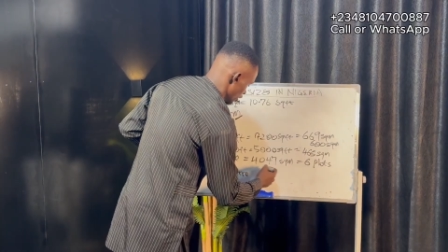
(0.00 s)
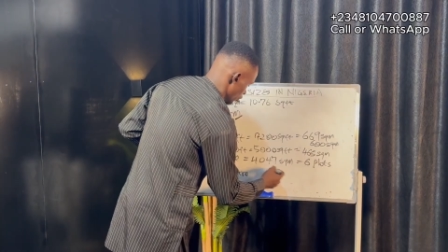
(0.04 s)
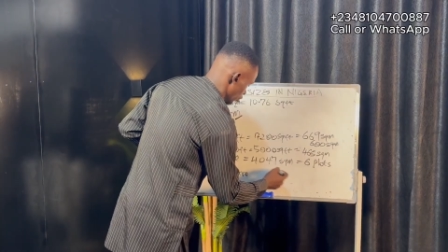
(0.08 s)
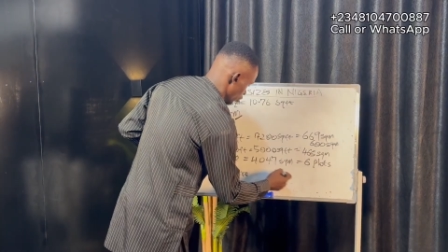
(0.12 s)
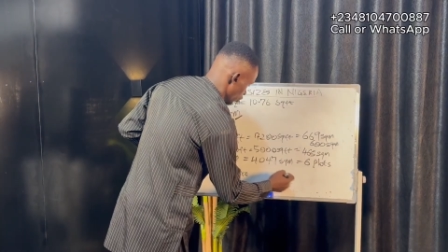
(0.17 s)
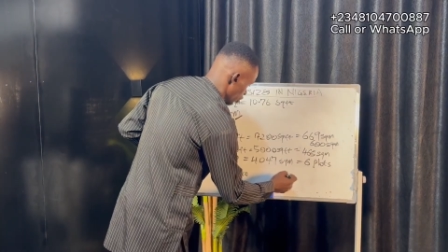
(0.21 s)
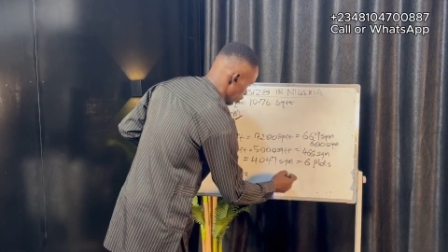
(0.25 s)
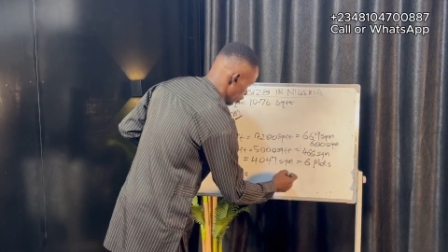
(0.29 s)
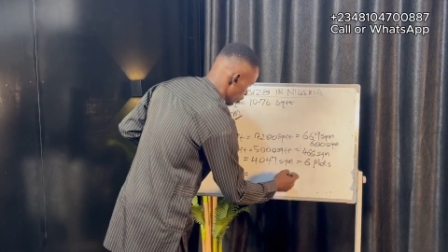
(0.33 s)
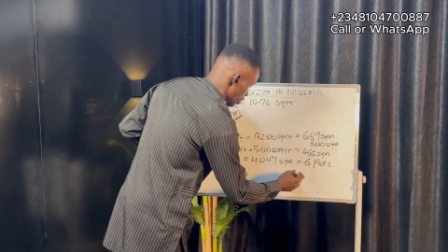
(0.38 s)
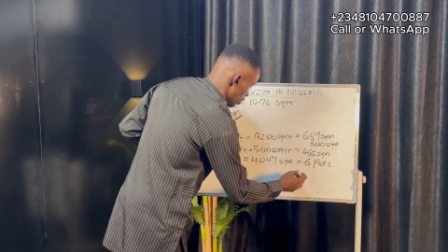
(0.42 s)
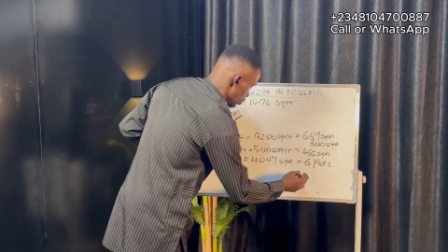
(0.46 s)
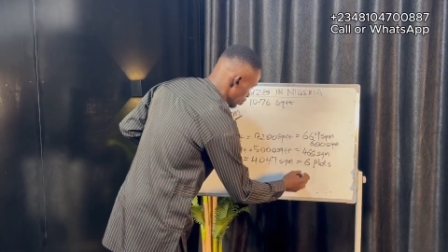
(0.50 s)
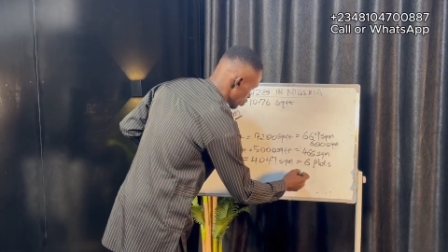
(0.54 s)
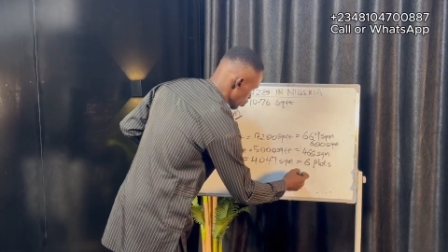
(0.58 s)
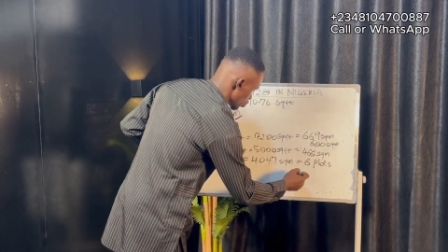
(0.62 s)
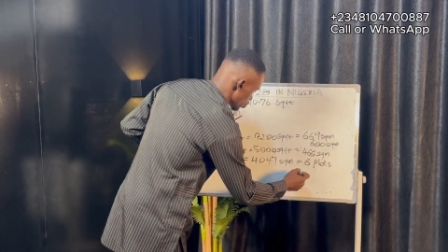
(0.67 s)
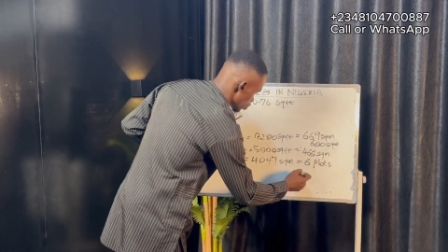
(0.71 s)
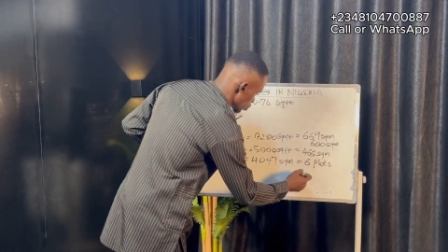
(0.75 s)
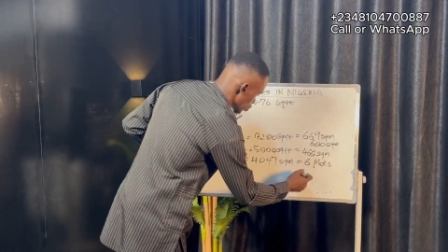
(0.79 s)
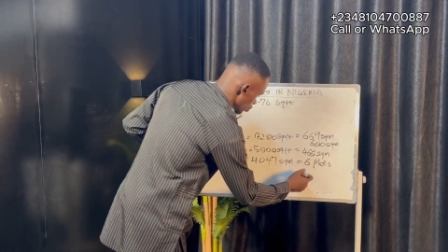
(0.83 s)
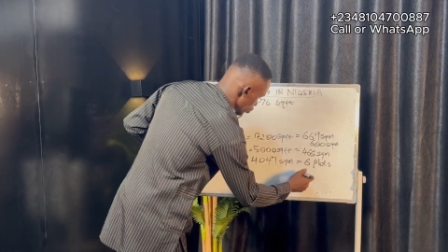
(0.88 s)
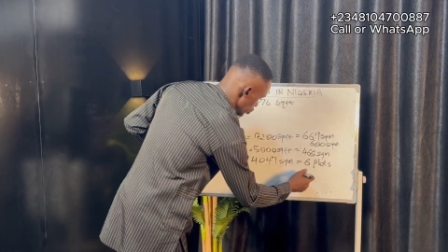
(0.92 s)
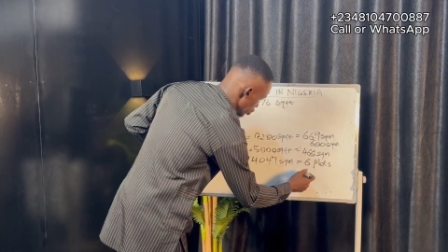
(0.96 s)
for
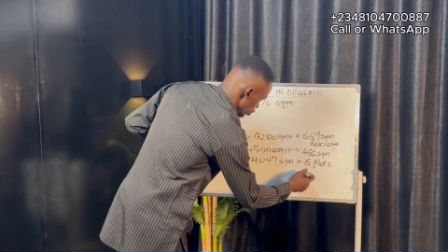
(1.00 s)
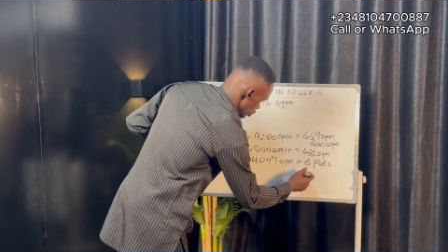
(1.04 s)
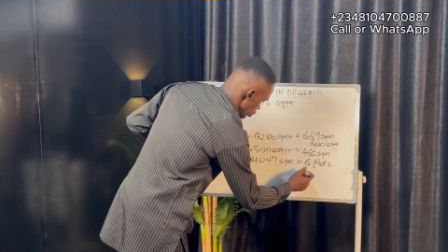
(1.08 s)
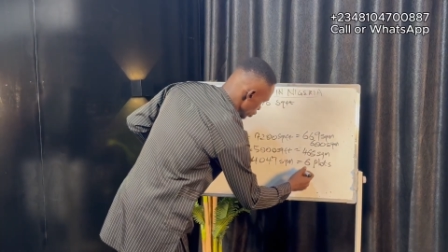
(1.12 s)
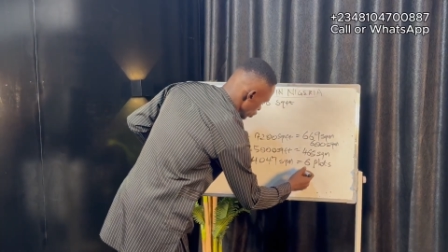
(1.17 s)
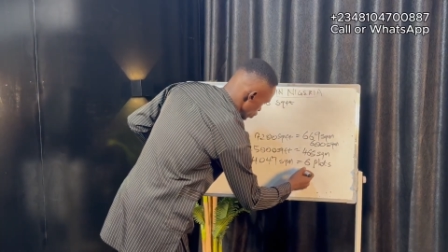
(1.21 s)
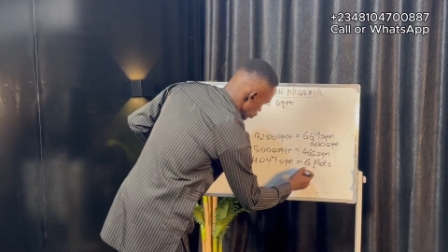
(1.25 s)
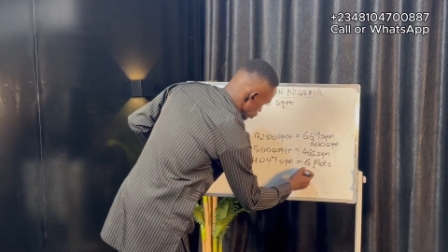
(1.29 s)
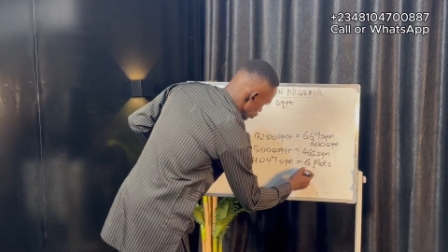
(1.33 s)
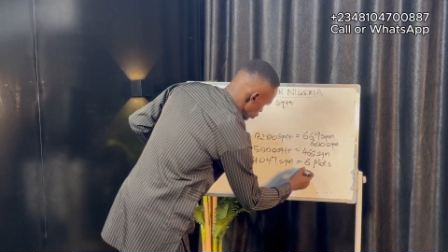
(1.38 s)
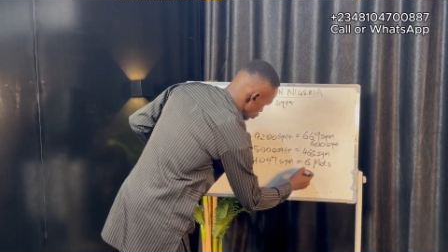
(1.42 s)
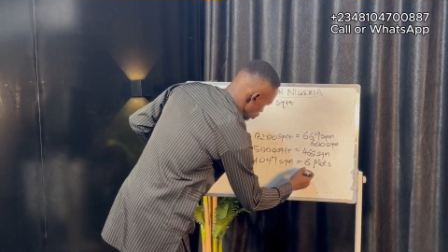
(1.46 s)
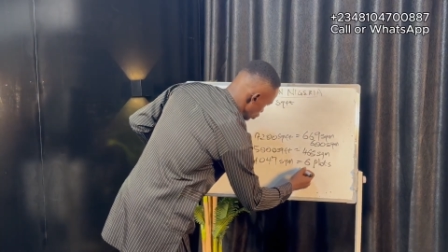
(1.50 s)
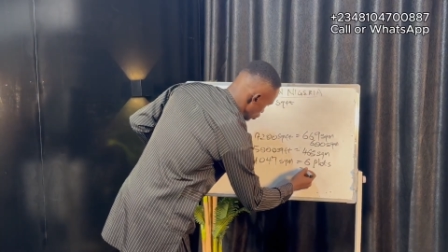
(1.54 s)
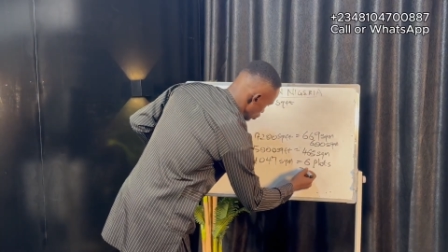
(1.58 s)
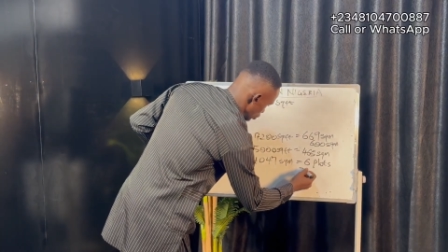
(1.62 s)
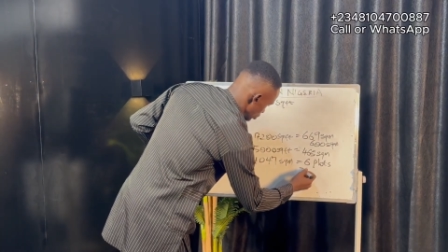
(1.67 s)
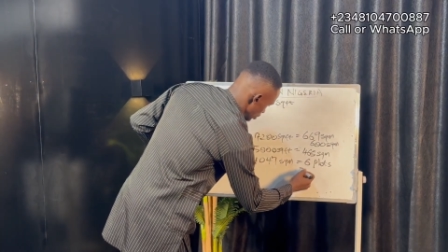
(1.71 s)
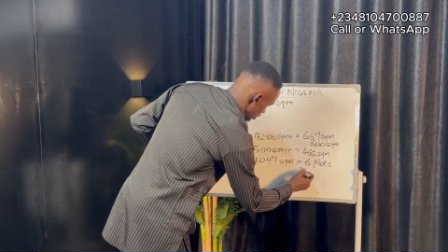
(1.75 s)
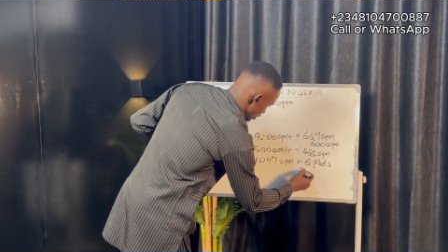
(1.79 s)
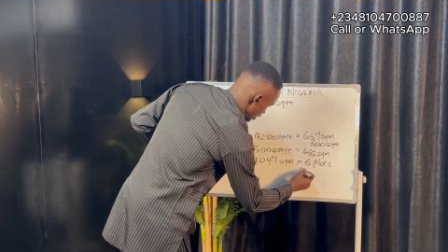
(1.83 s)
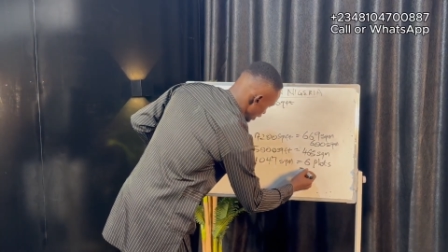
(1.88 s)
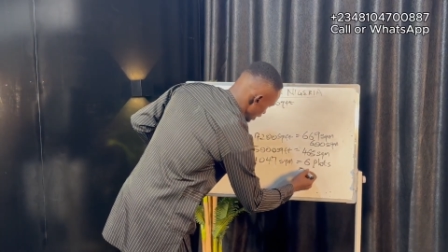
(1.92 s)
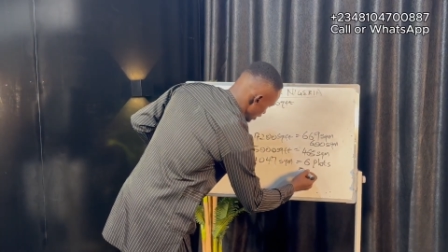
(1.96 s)
Enugu, so you
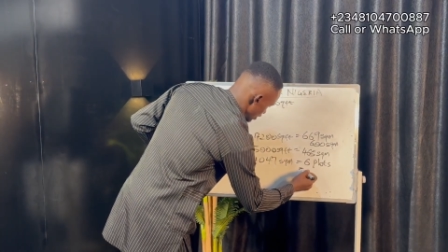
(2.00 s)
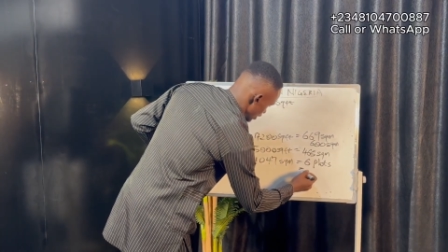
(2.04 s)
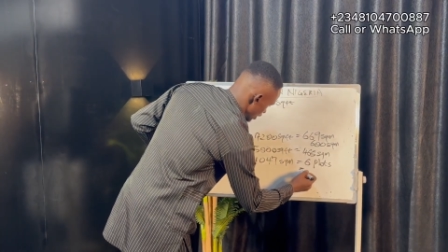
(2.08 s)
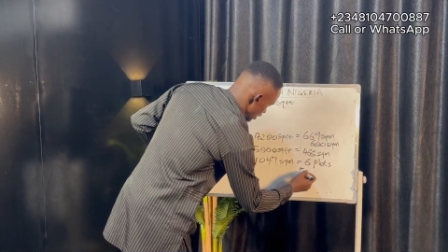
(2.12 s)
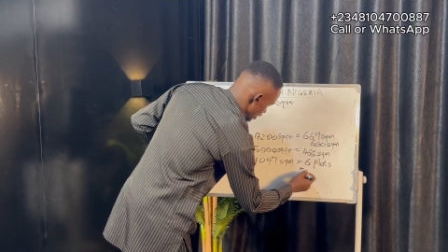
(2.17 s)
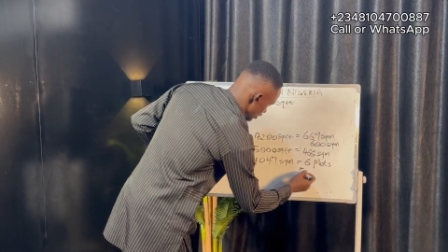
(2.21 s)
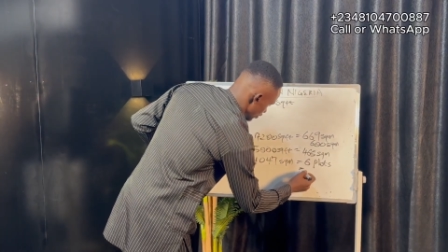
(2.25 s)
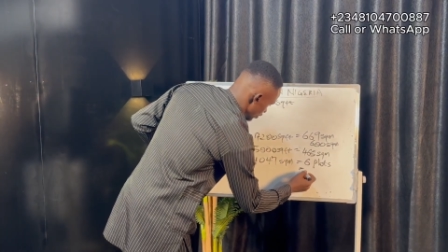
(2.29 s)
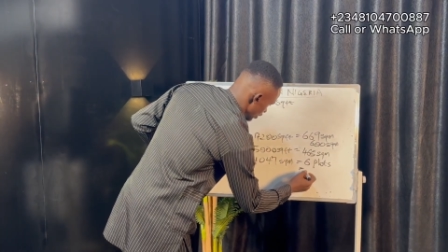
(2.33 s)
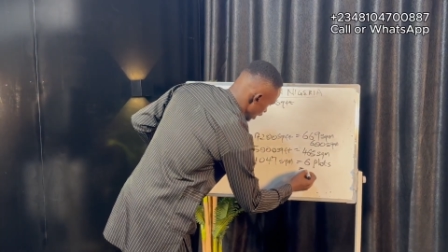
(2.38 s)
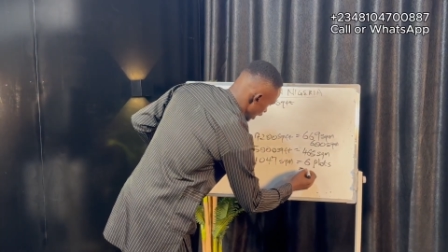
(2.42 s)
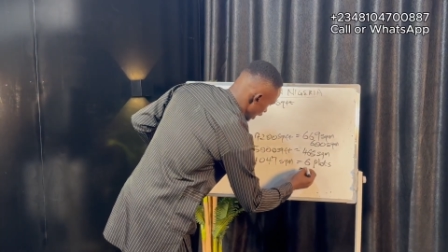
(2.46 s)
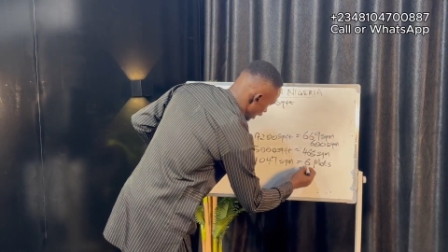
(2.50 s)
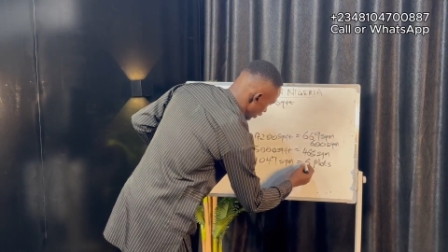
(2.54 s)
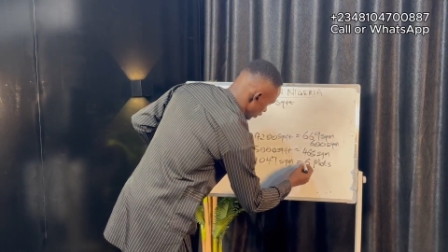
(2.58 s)
should be getting